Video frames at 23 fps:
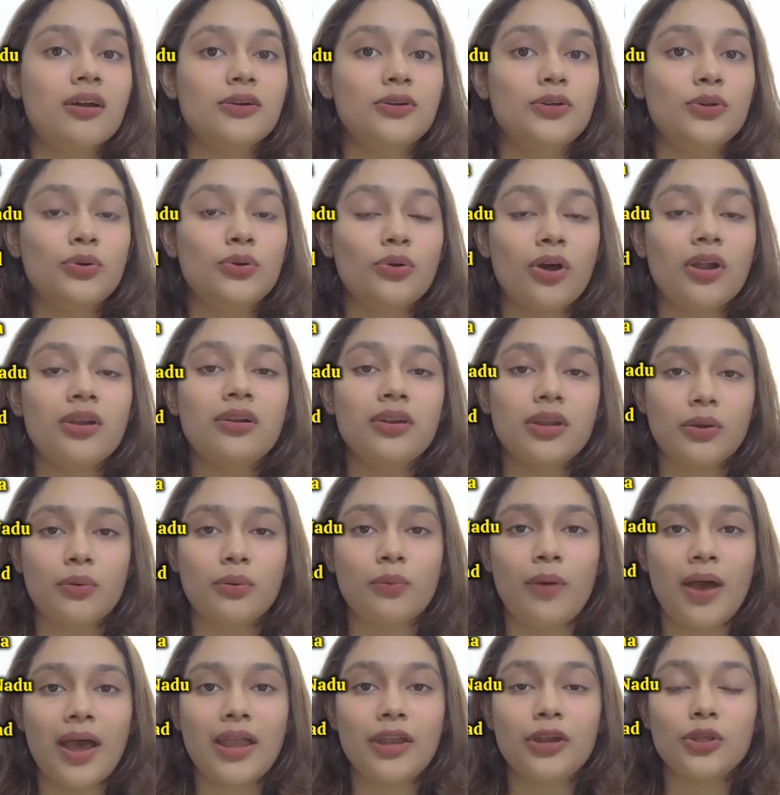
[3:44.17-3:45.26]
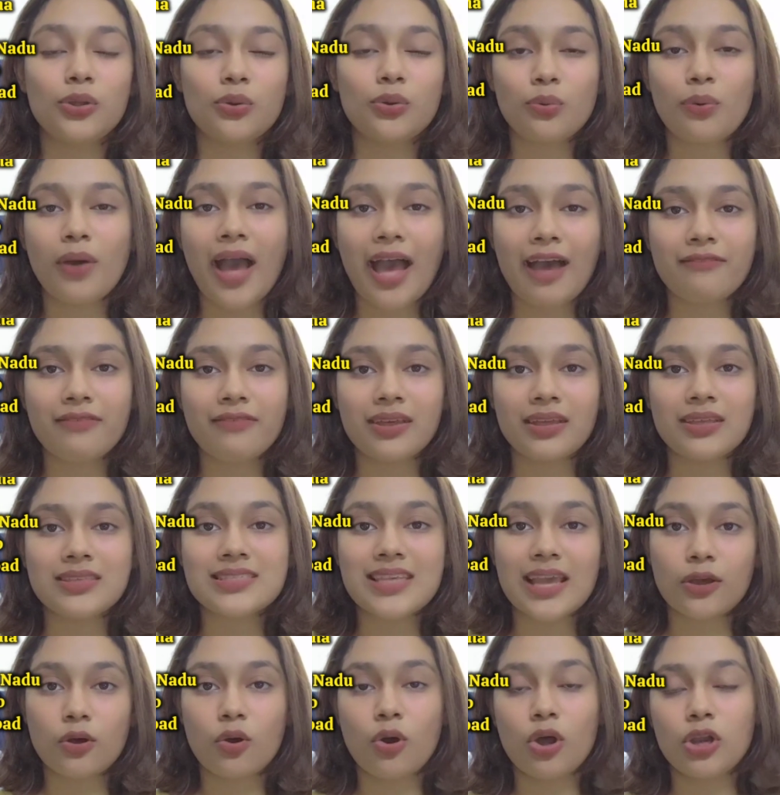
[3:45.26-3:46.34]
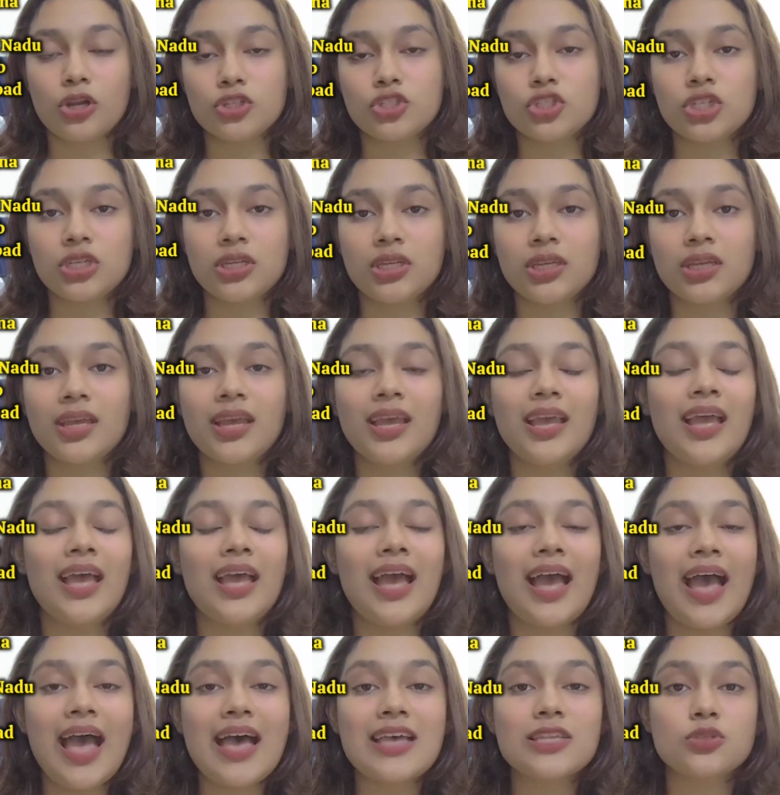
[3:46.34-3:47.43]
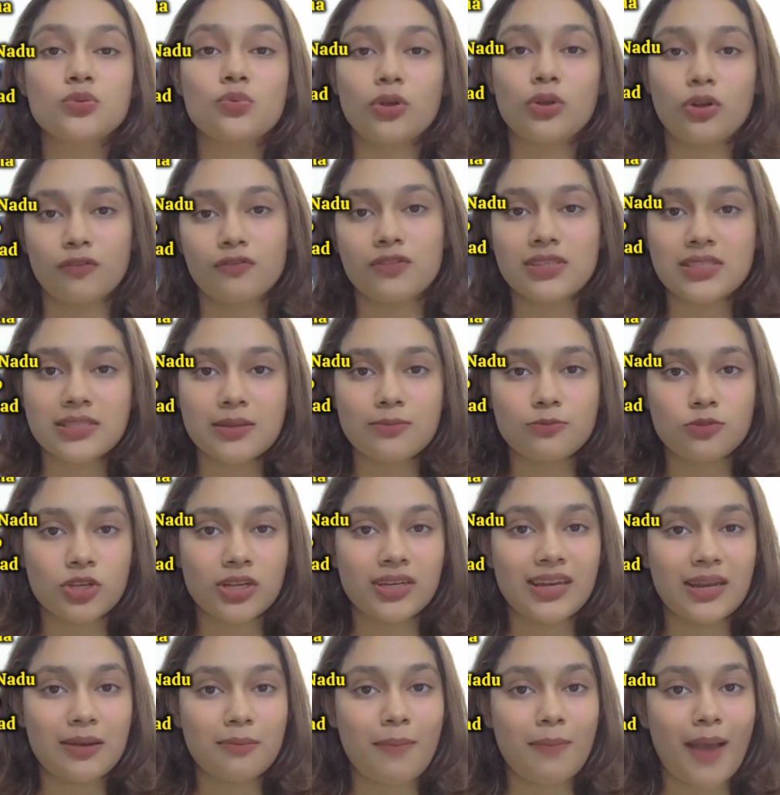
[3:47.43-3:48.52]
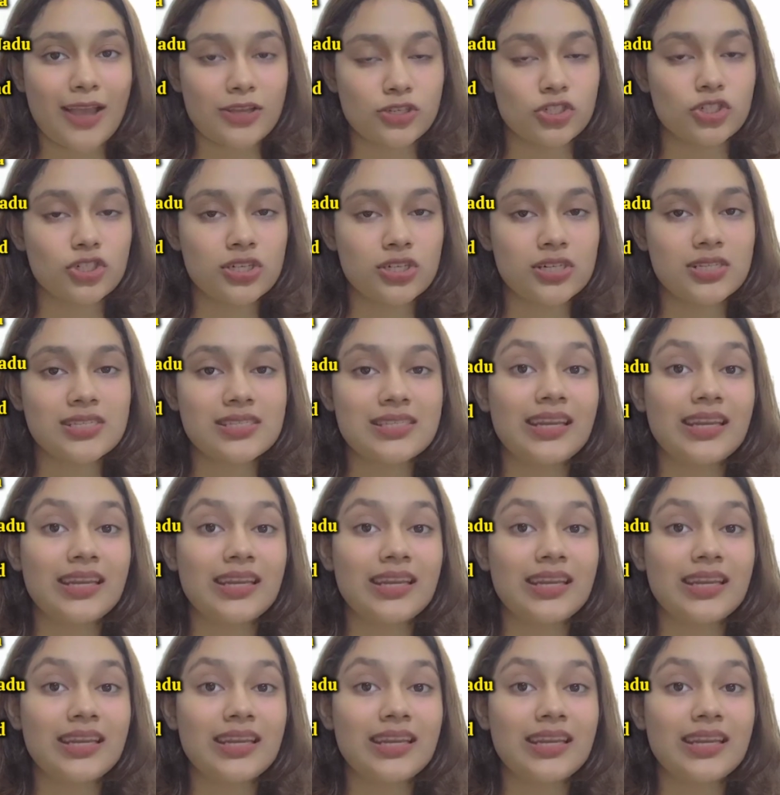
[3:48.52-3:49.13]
do not require you having psychology as one of the subject in bachelor's.